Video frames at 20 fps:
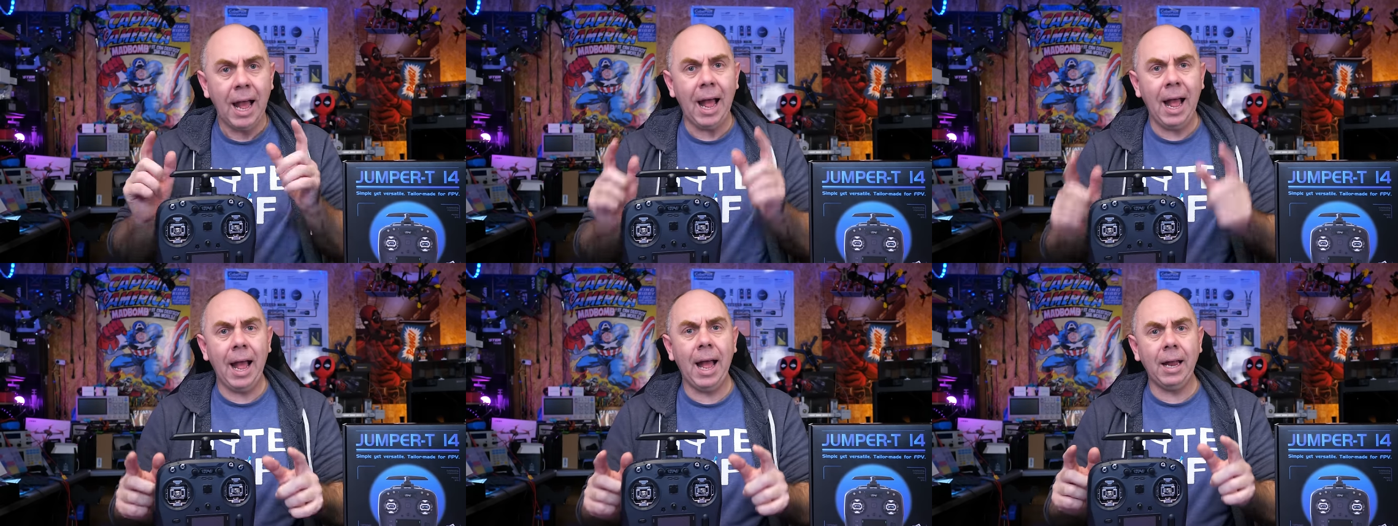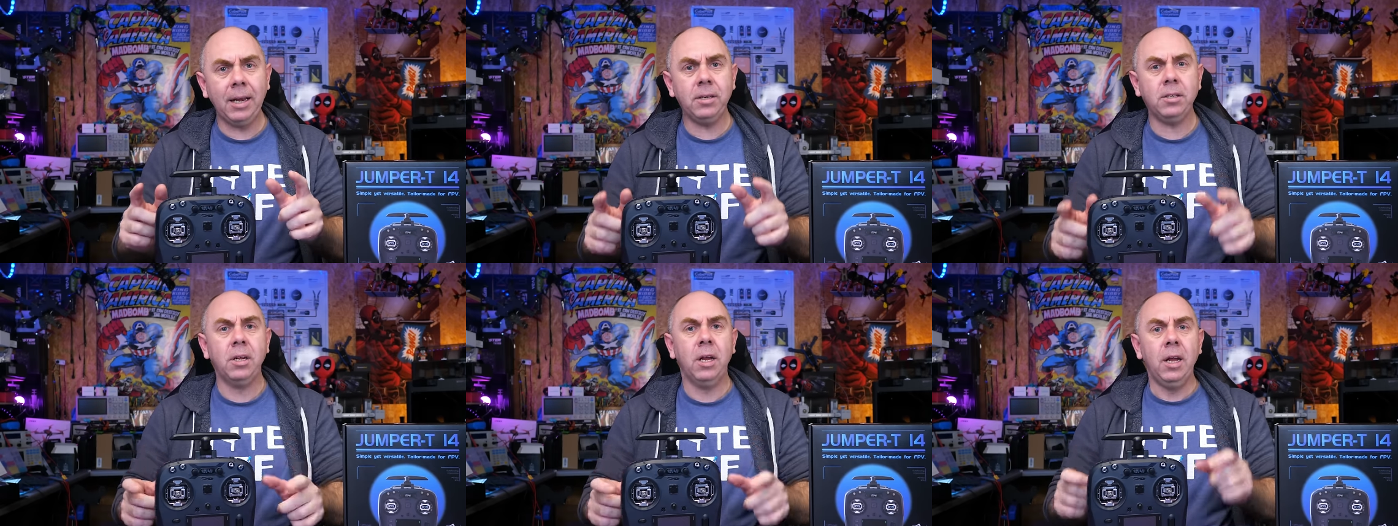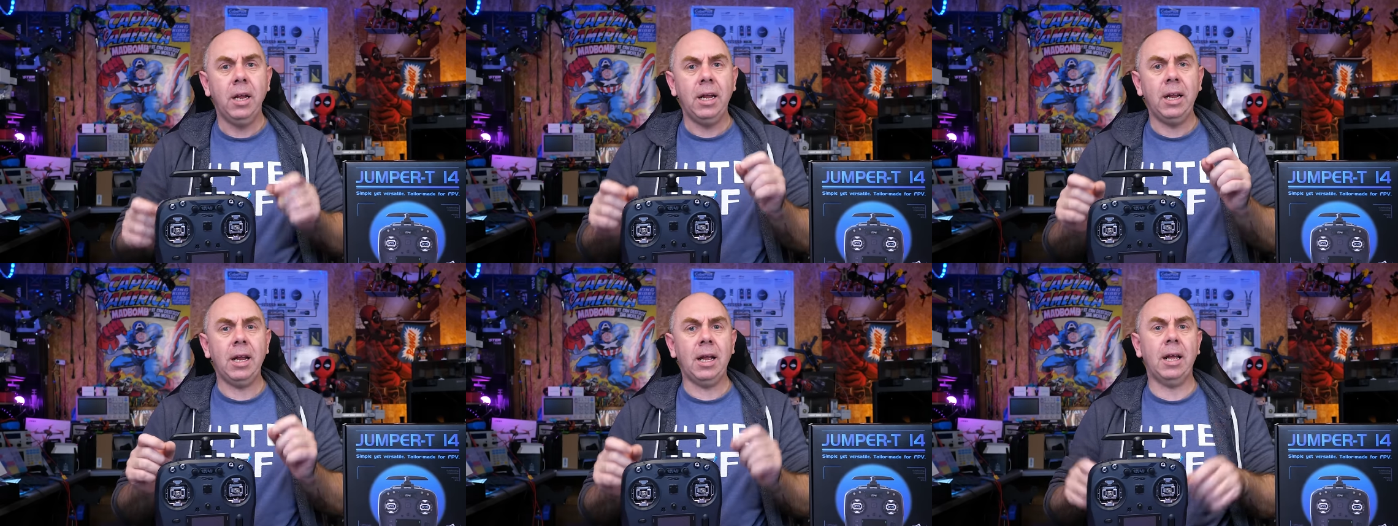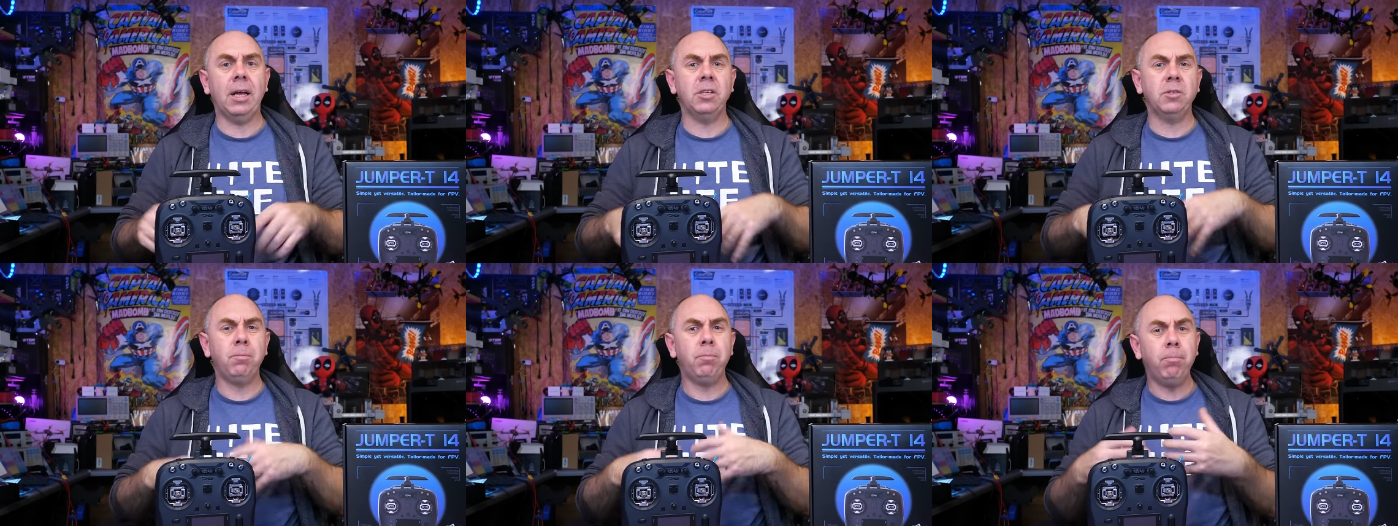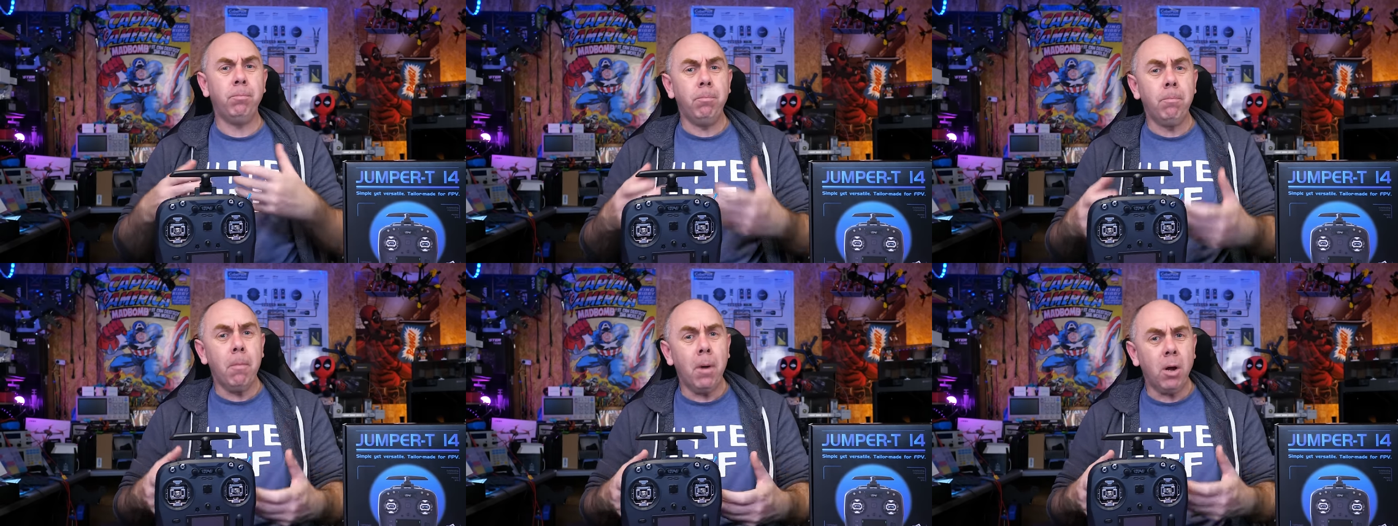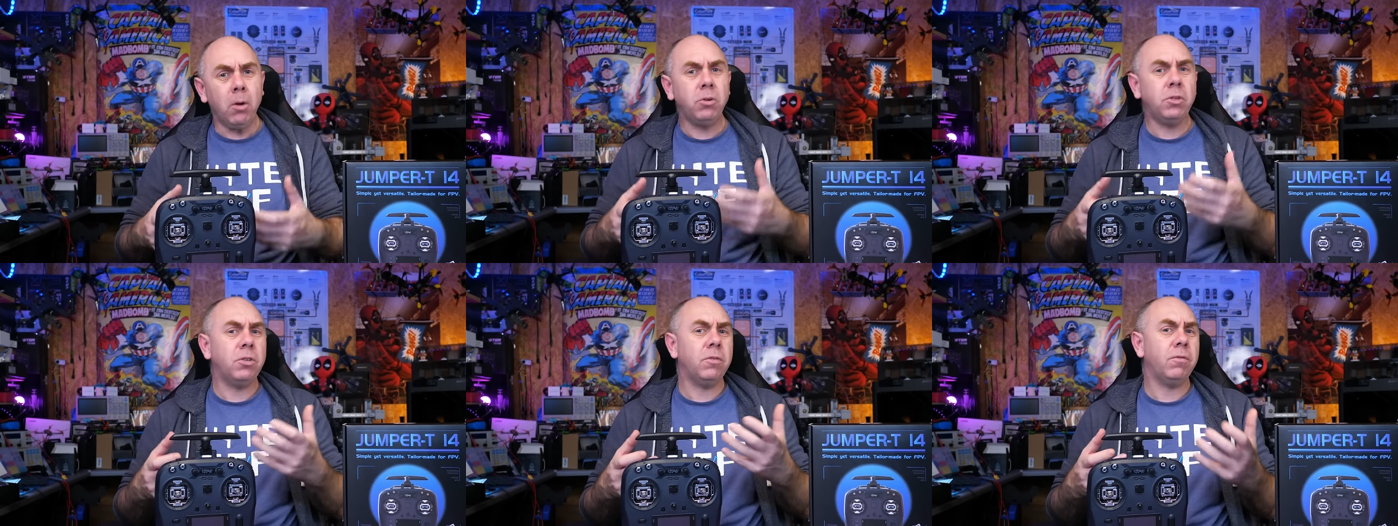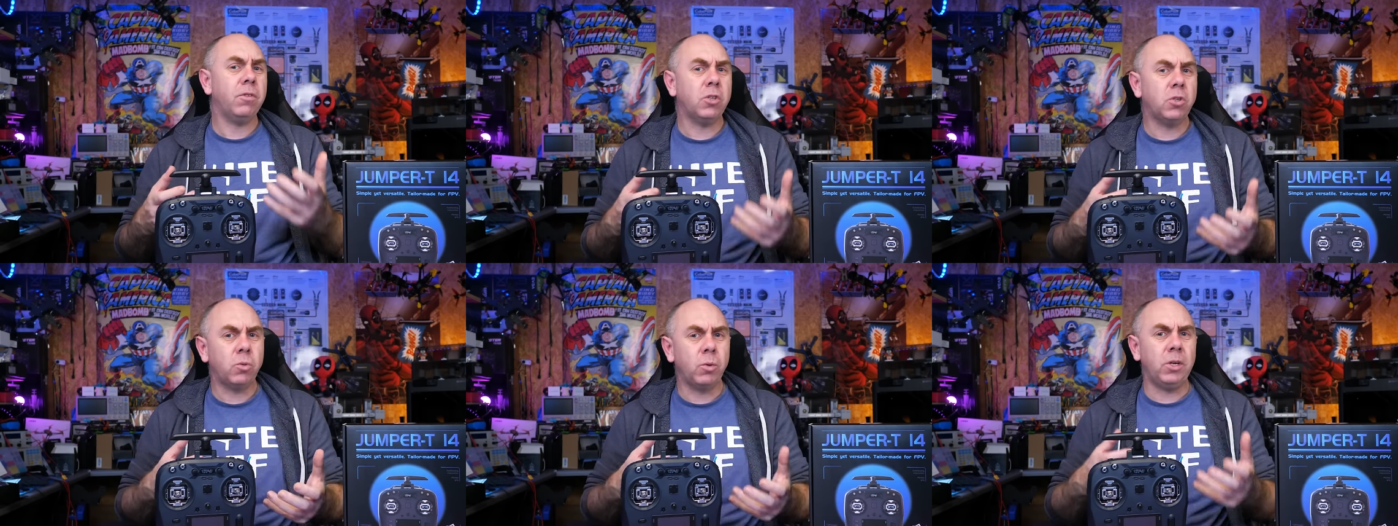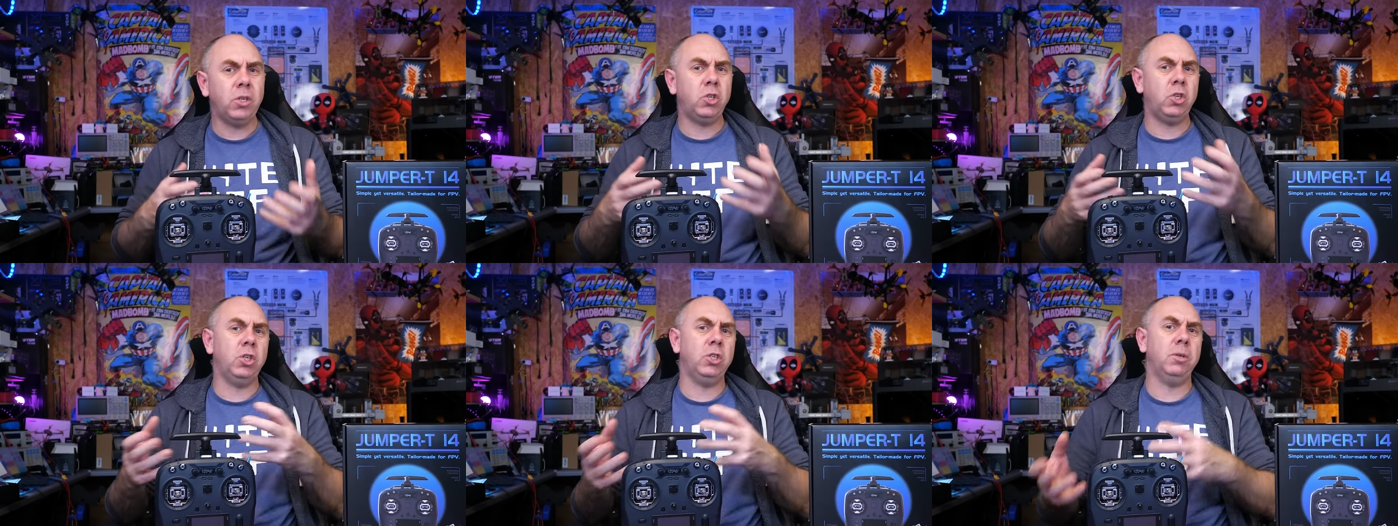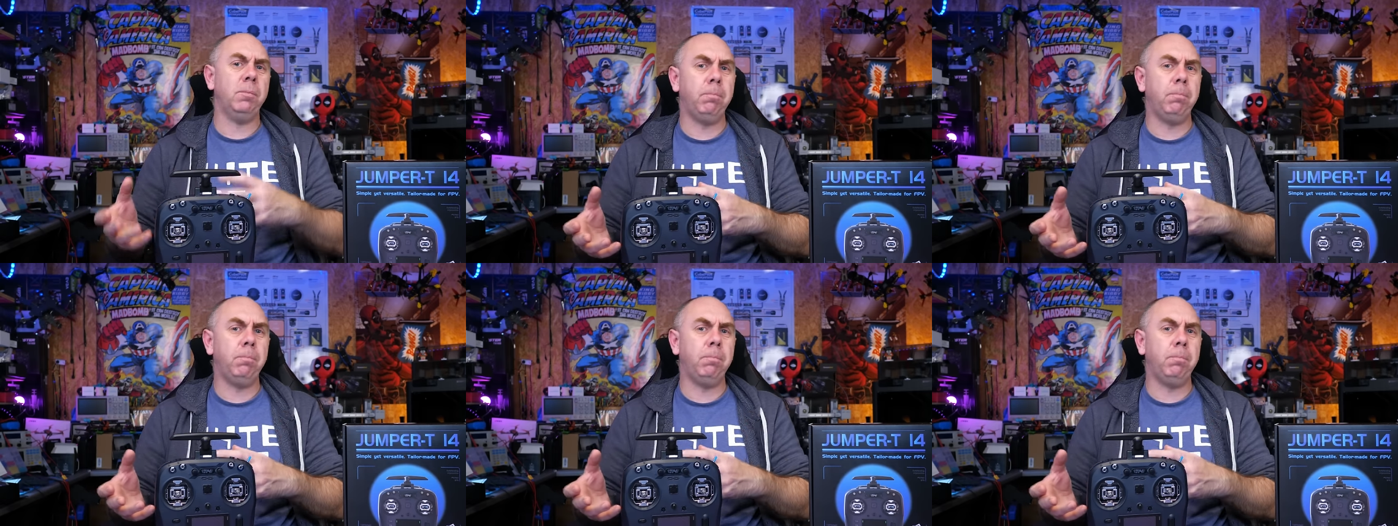and it has most of the switches